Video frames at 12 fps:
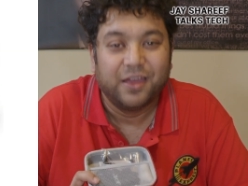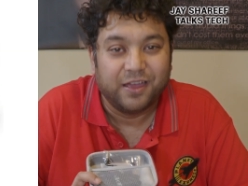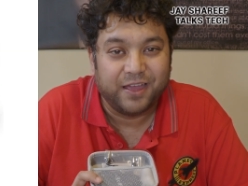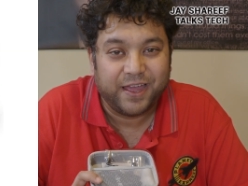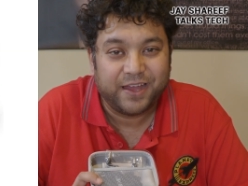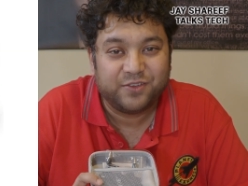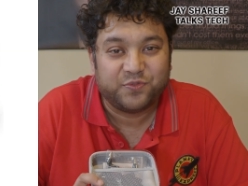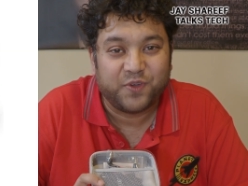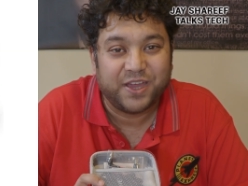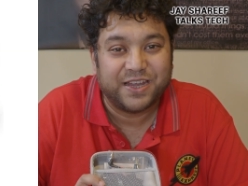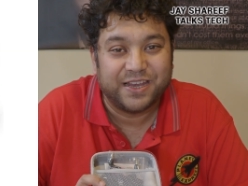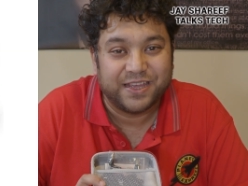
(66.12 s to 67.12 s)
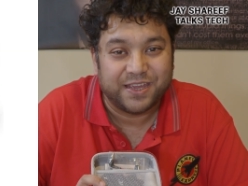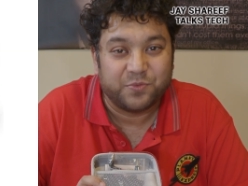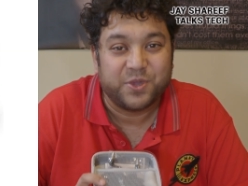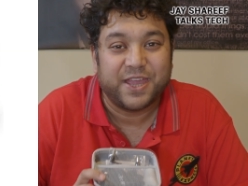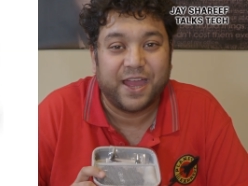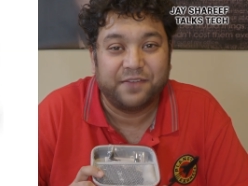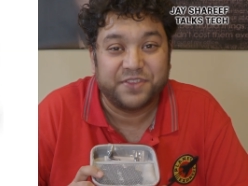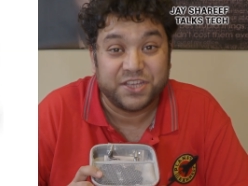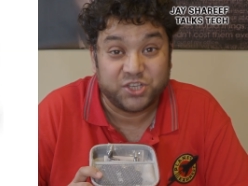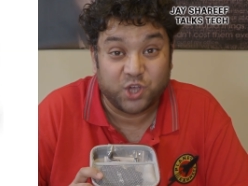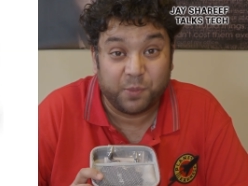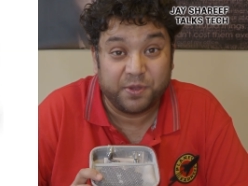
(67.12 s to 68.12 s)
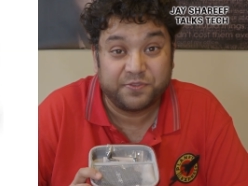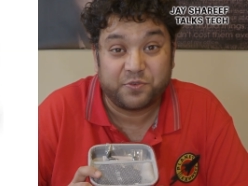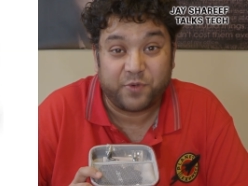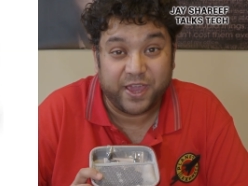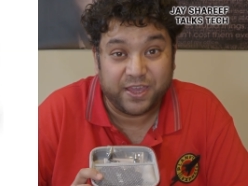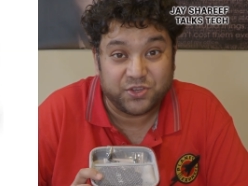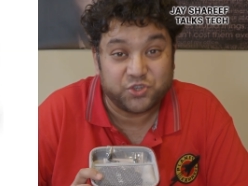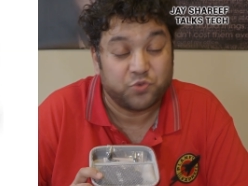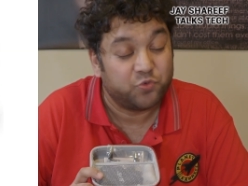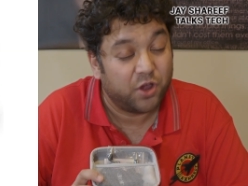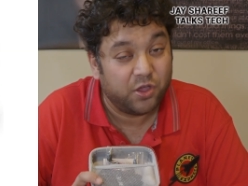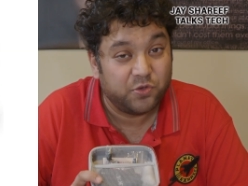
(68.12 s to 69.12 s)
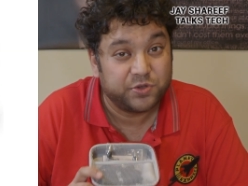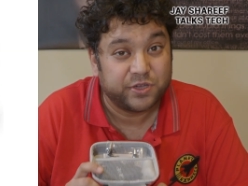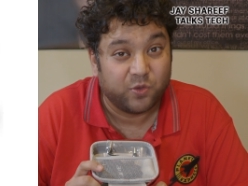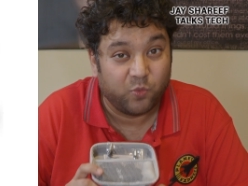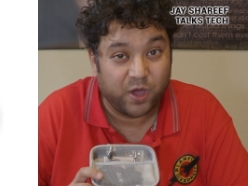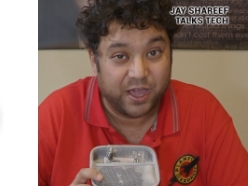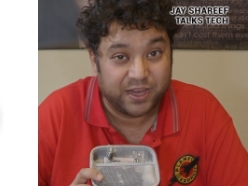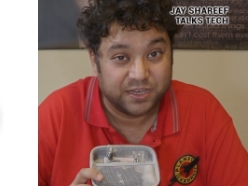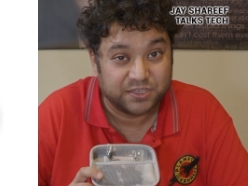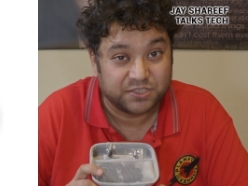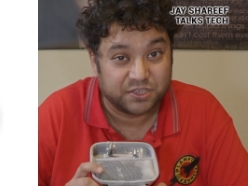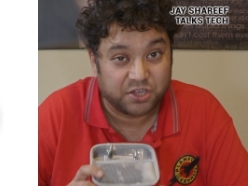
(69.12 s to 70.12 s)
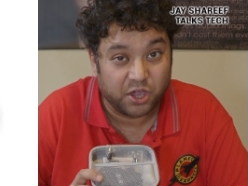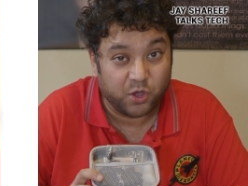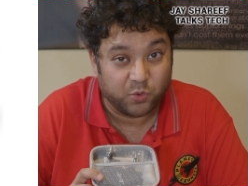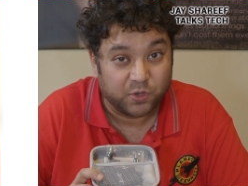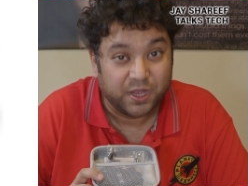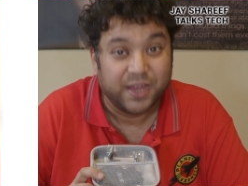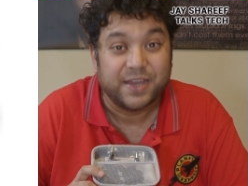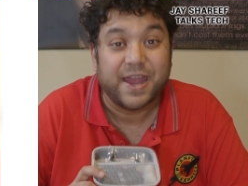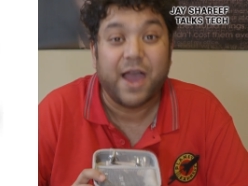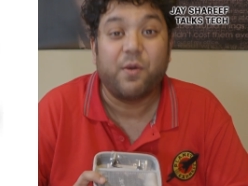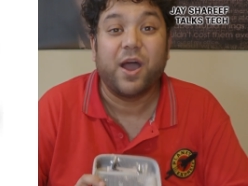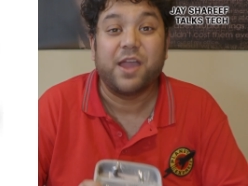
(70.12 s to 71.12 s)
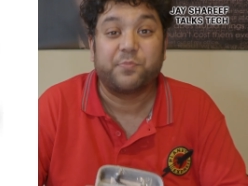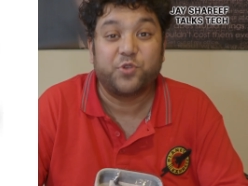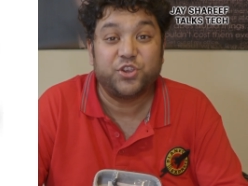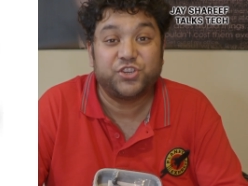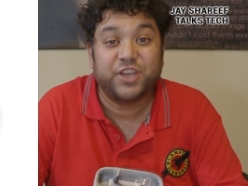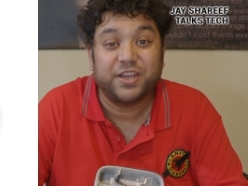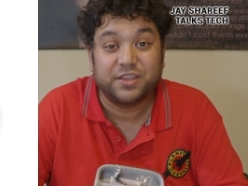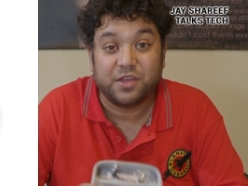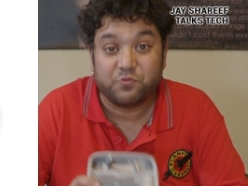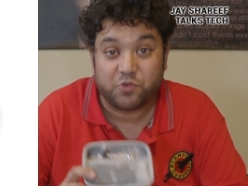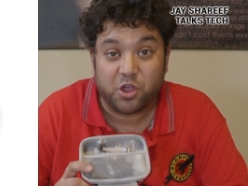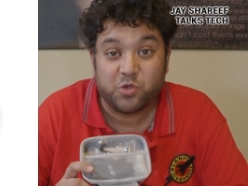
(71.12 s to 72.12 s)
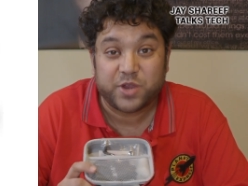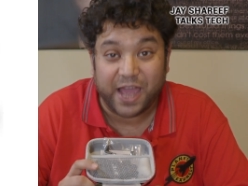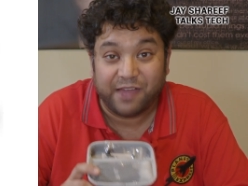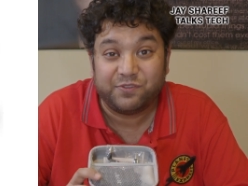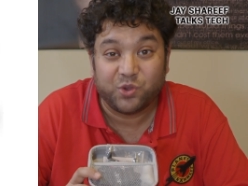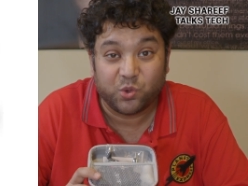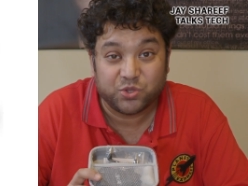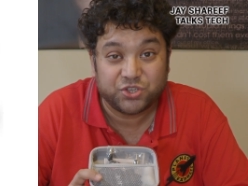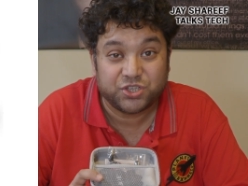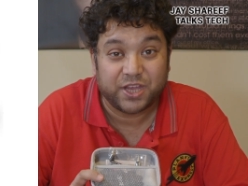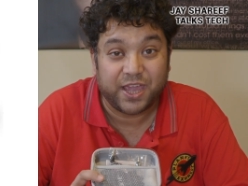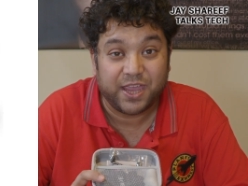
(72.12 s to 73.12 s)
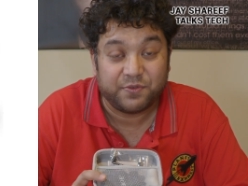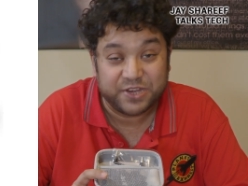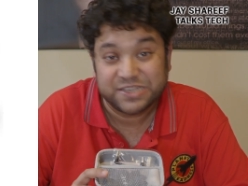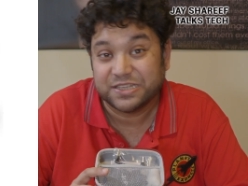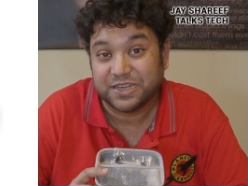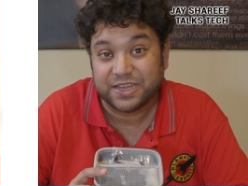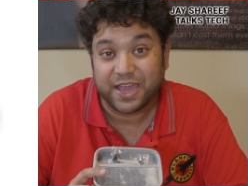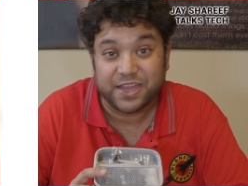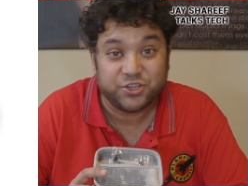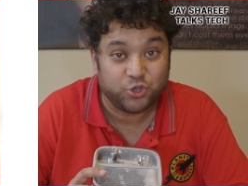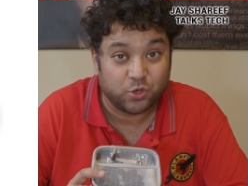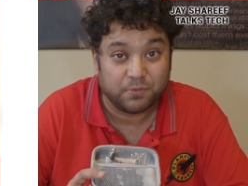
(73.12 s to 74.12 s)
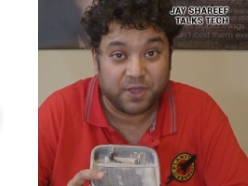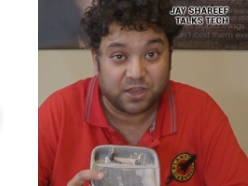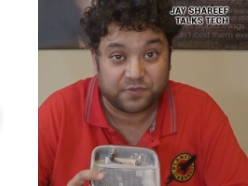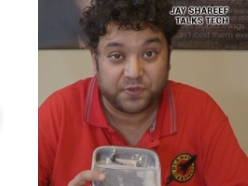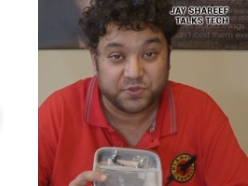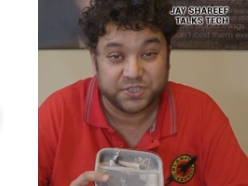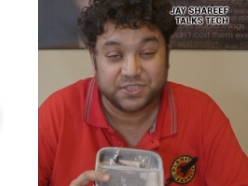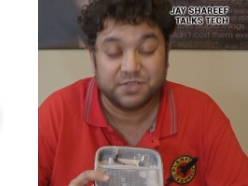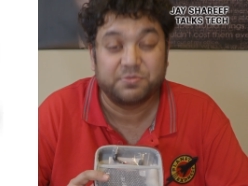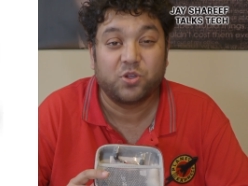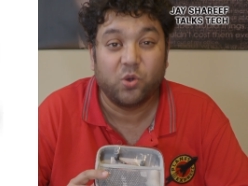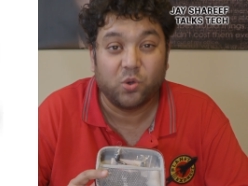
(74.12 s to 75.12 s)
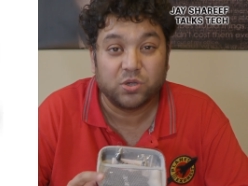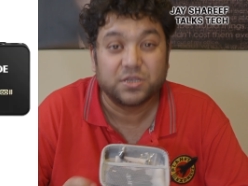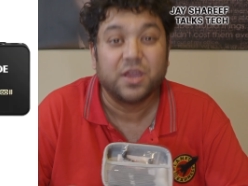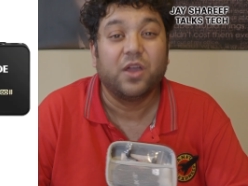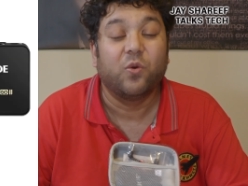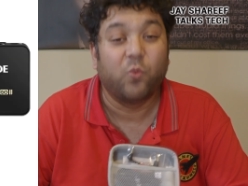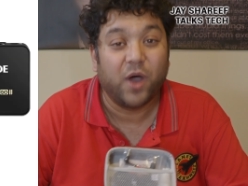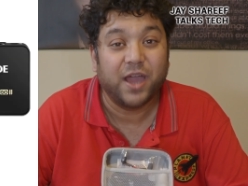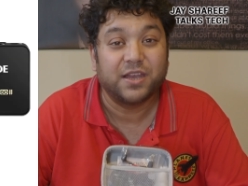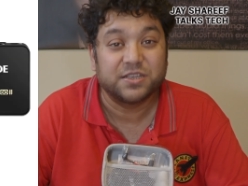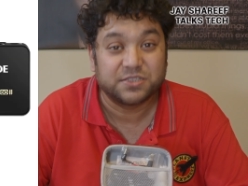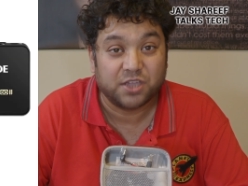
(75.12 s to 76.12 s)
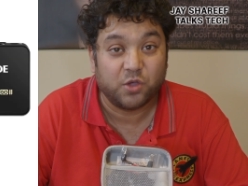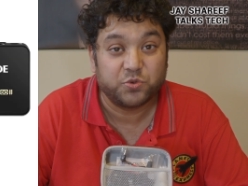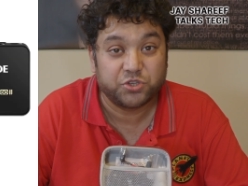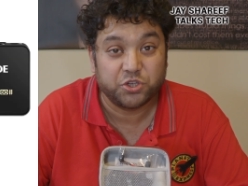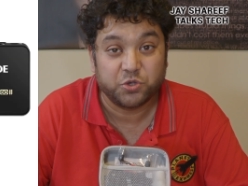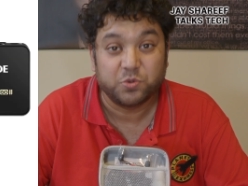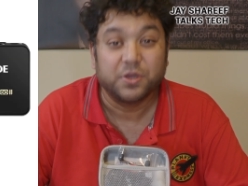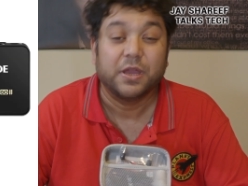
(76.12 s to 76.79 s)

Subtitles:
And finally, we have the top-of-the-range RØDE Wireless Go. Now, I appreciate that RØDE have launched recently a dual microphone system called Wireless Go 2,